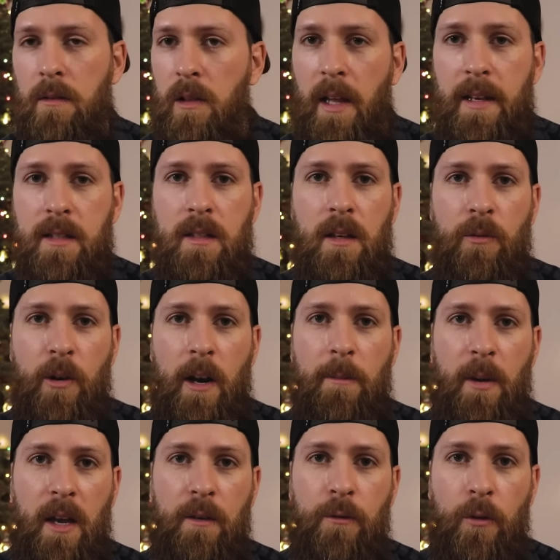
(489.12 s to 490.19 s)
less than what I
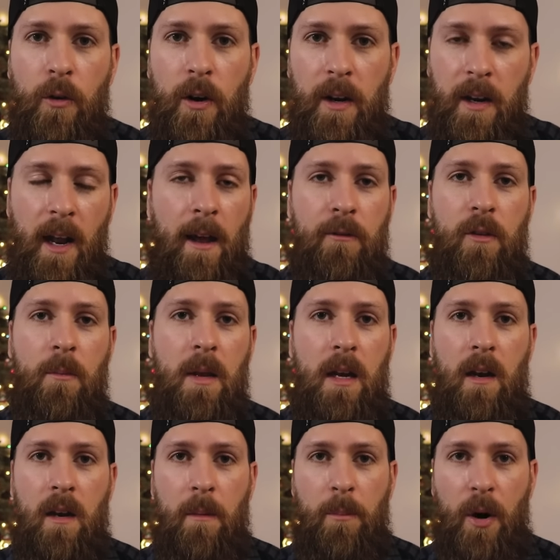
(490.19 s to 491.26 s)
paid for it and have to
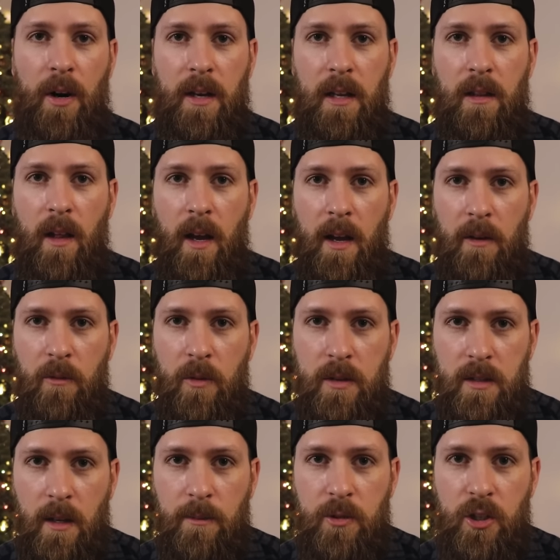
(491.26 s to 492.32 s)
meet in a parking lot
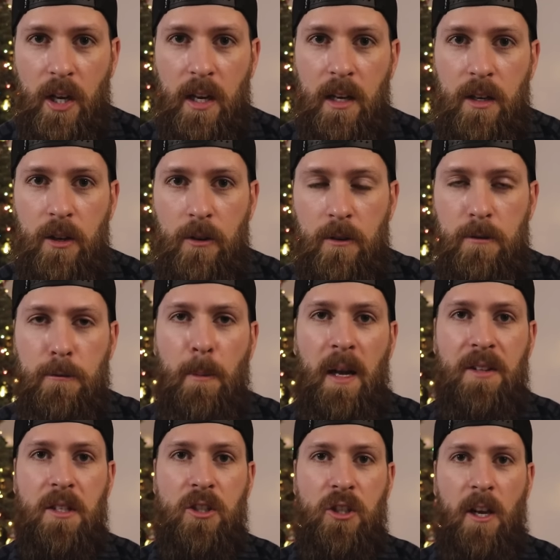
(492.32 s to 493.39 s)
with some shady dude who's
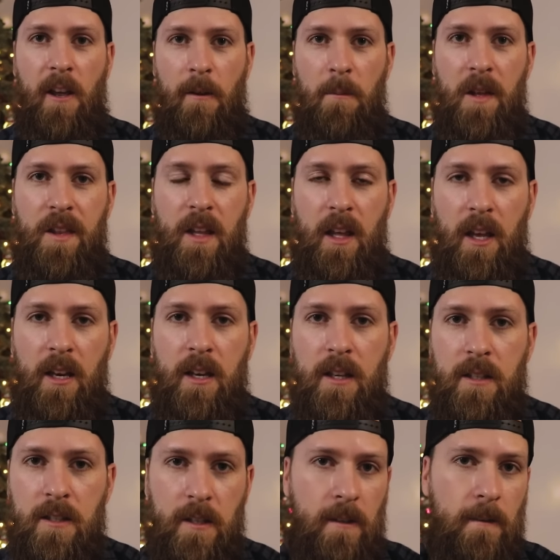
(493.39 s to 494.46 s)
about to shank me in the
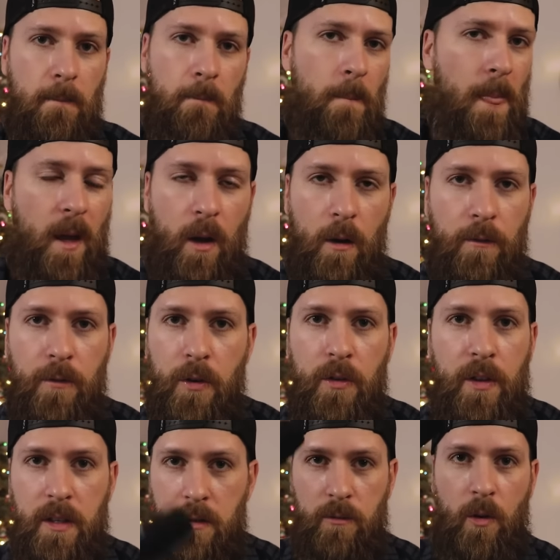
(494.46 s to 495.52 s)
kidneys and all for
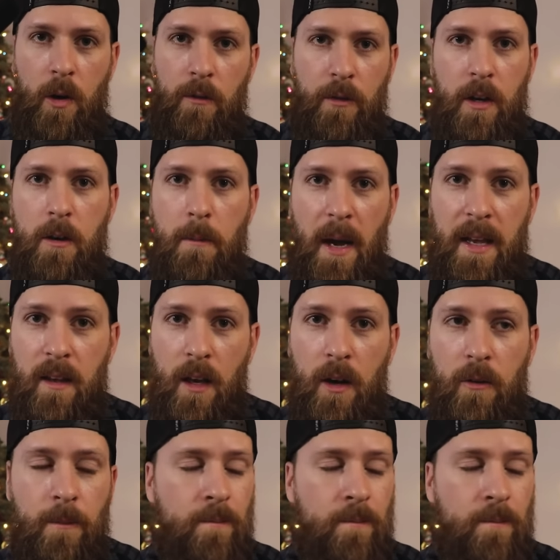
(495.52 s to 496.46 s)
this Røde VideoMic Go.